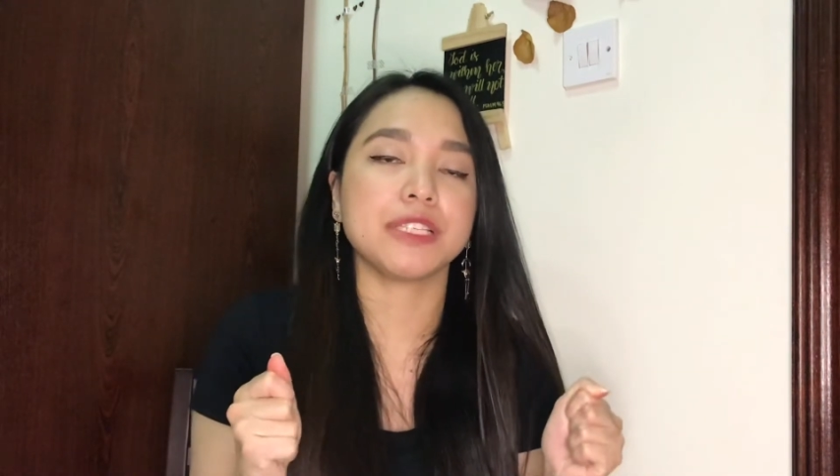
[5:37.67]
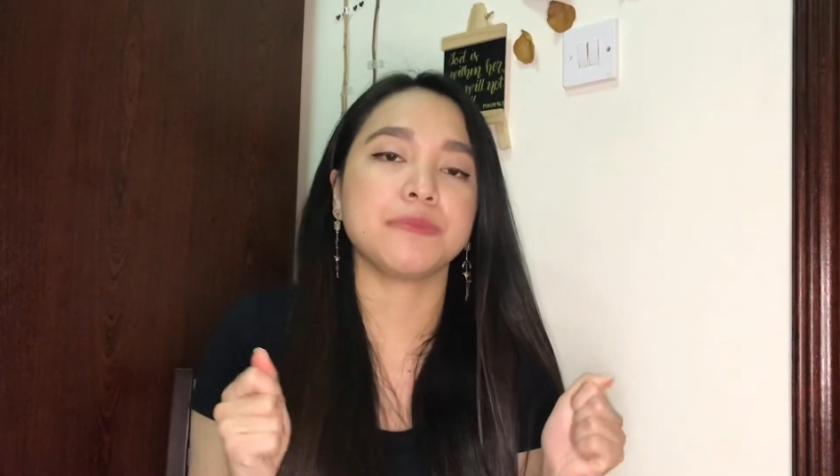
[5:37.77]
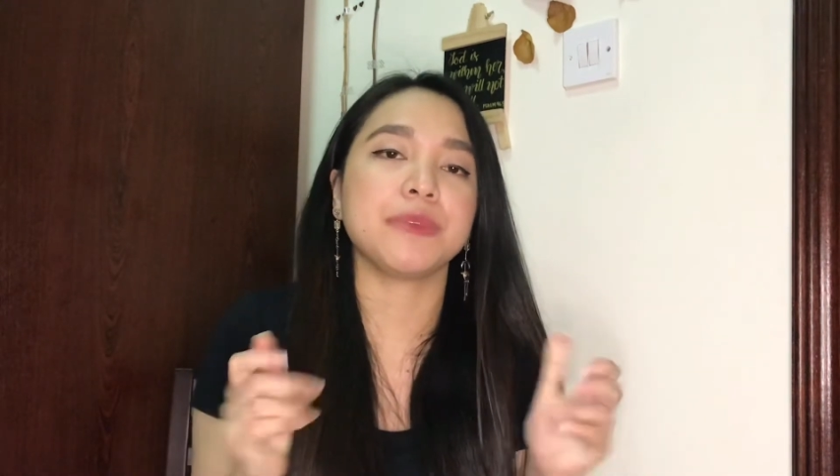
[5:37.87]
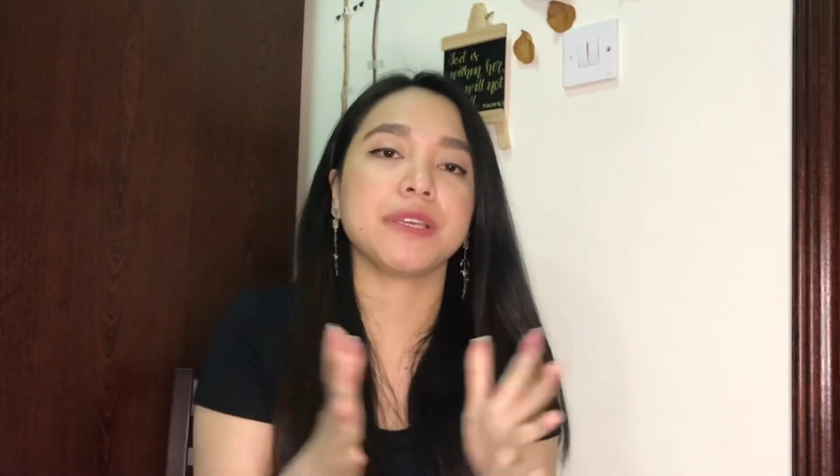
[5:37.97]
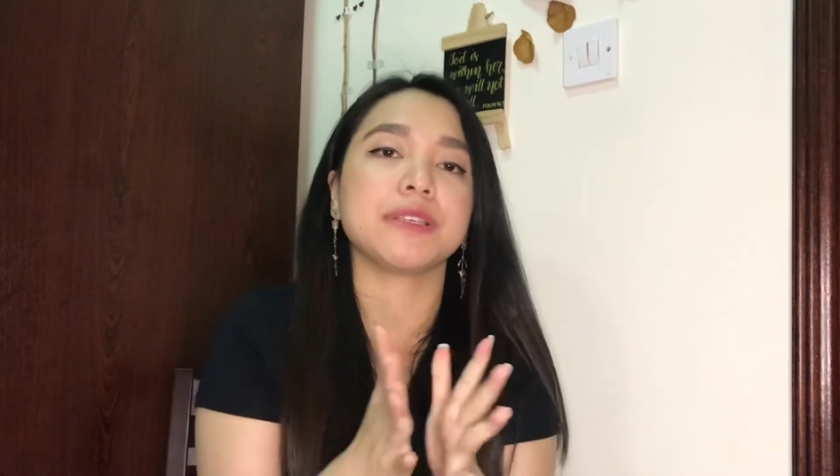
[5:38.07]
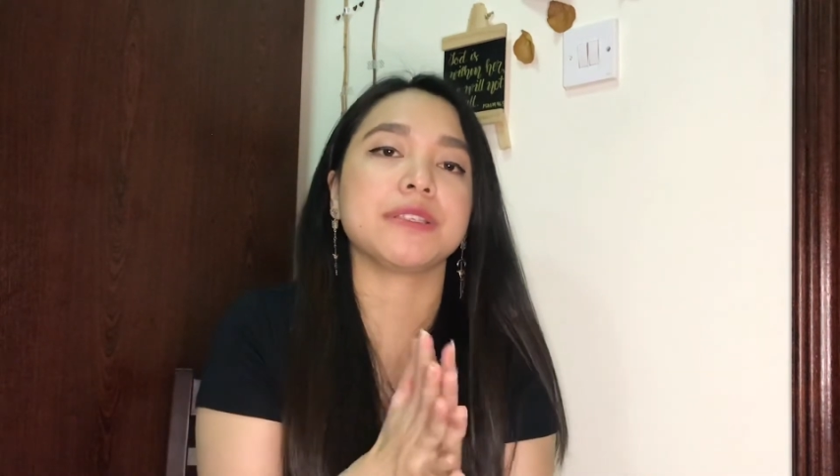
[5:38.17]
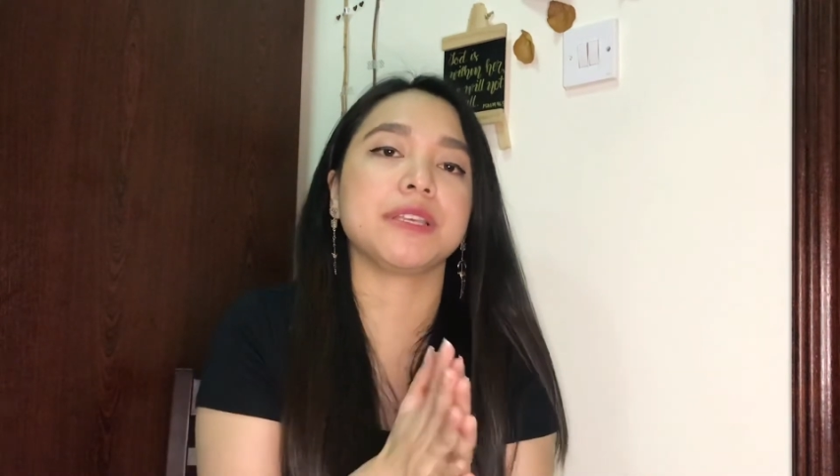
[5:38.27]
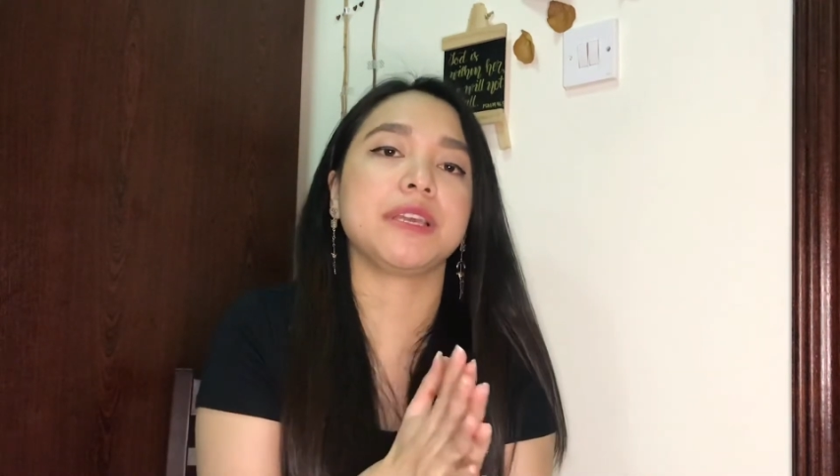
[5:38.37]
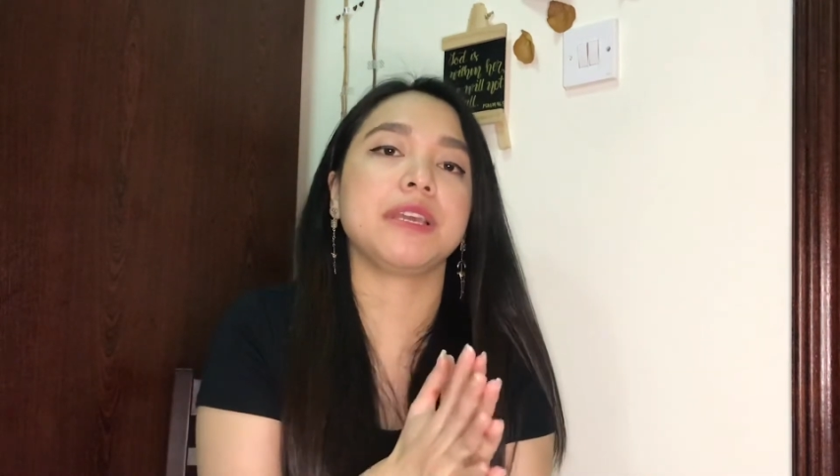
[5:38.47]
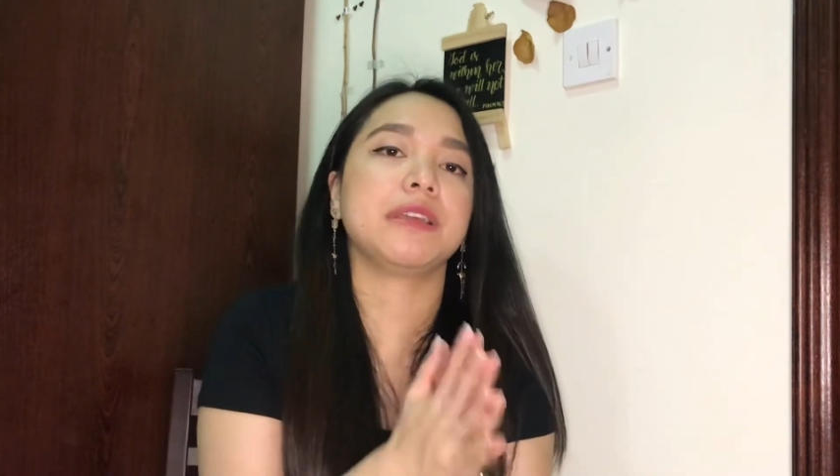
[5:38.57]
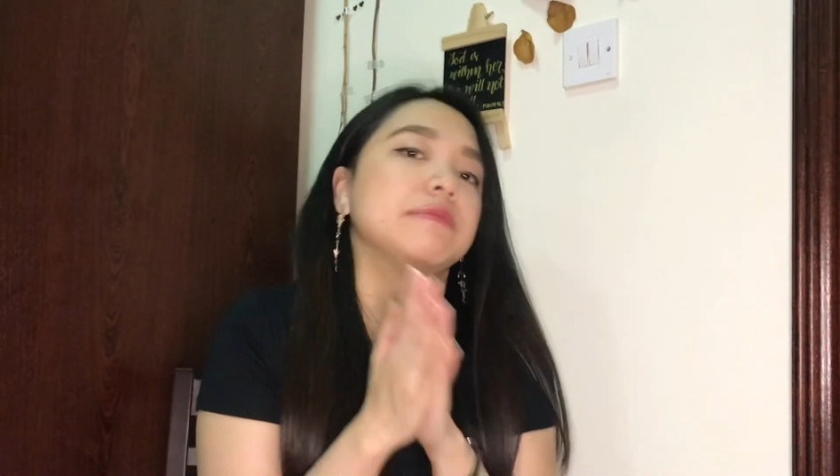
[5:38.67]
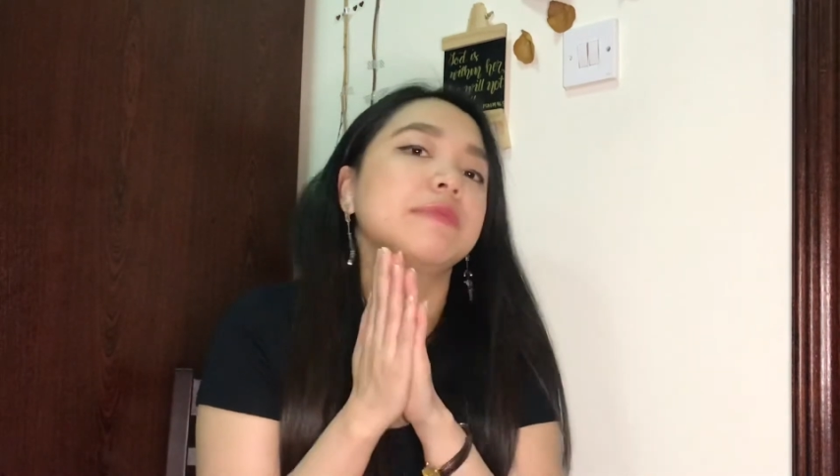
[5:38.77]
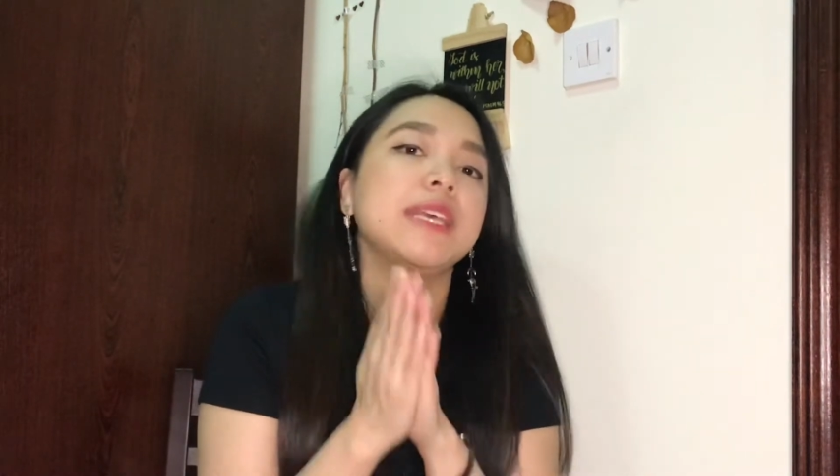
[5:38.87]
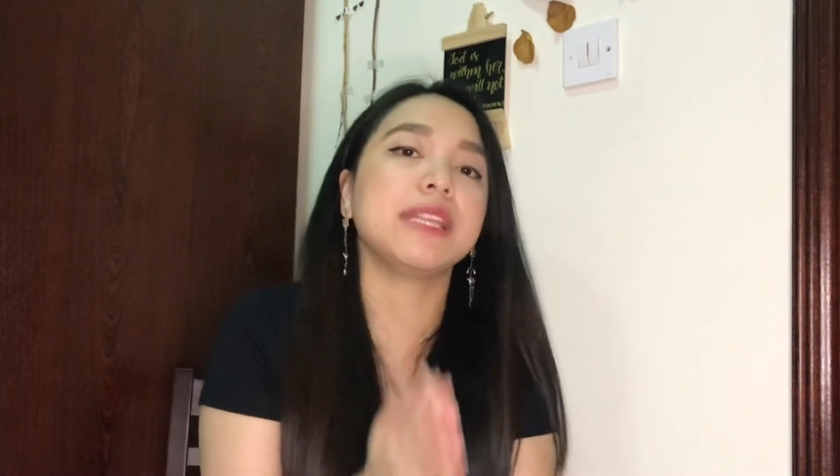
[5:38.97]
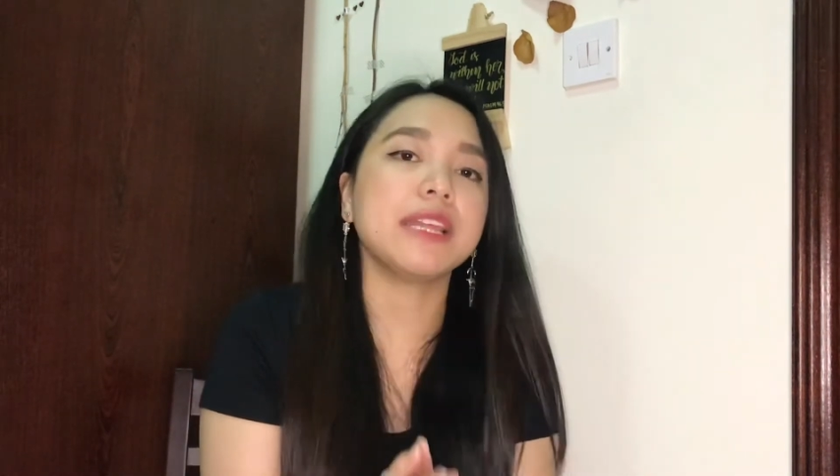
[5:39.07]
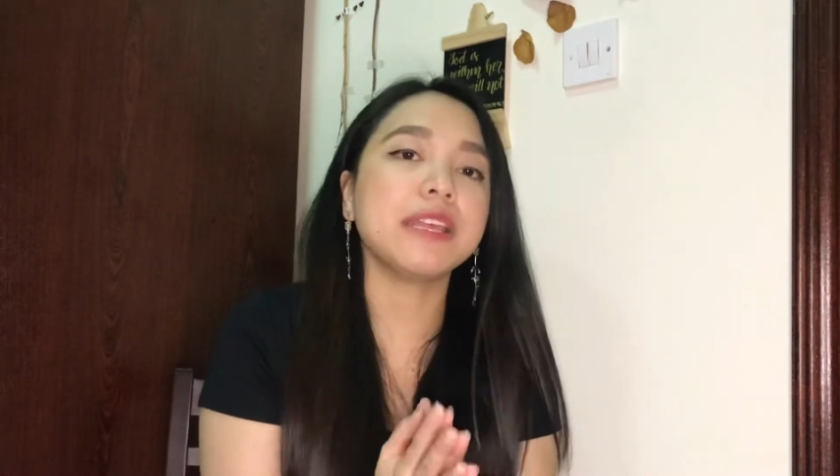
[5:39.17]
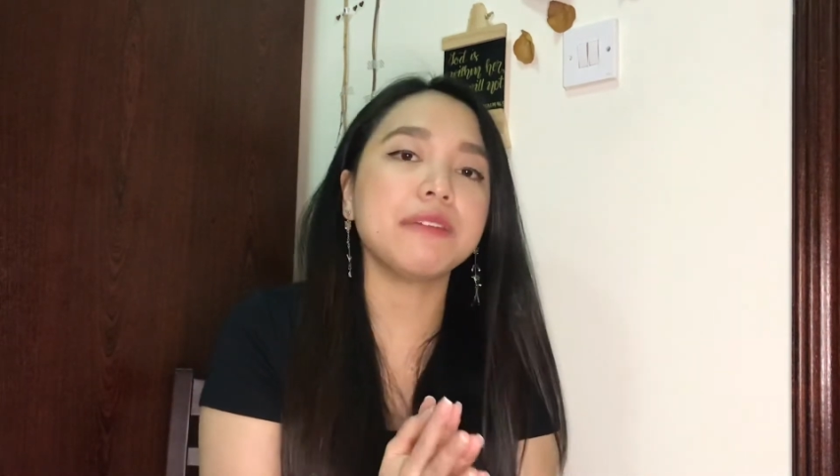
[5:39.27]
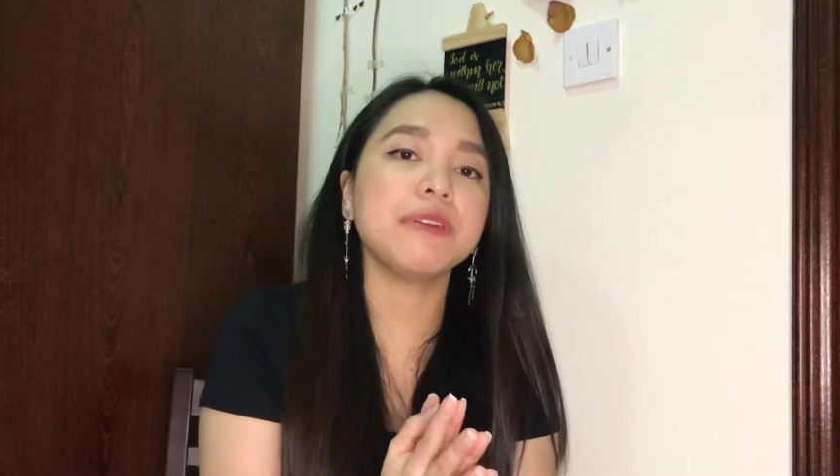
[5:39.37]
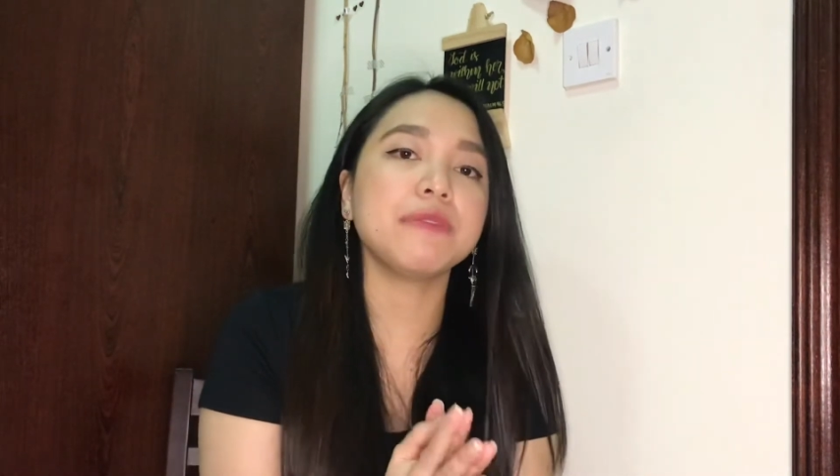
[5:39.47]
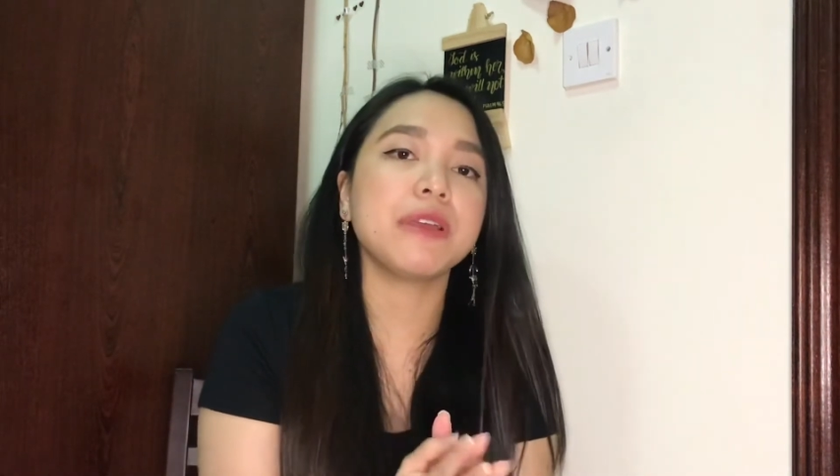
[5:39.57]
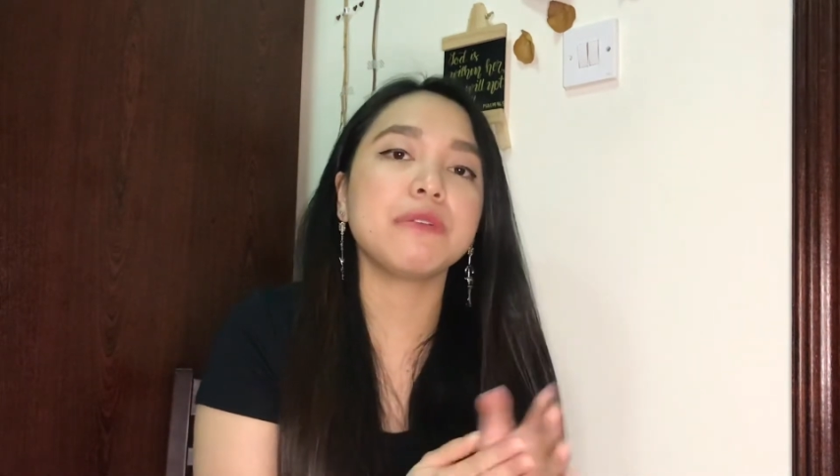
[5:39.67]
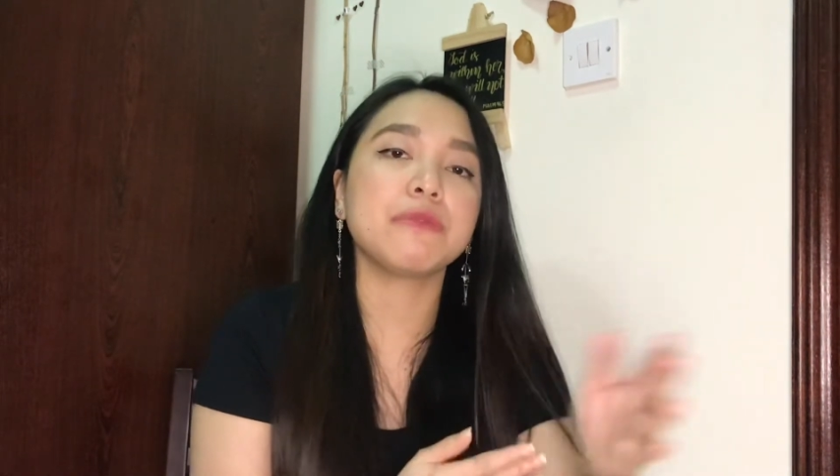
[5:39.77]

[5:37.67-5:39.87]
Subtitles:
because not everywhere